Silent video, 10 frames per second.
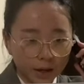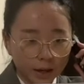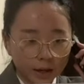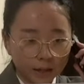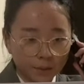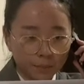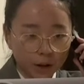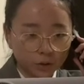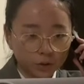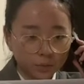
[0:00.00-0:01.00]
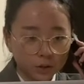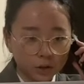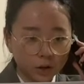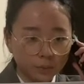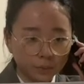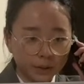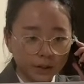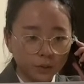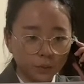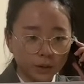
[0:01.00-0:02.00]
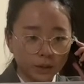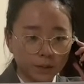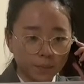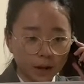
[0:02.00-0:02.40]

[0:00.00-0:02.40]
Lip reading: and the bathroom is completed with the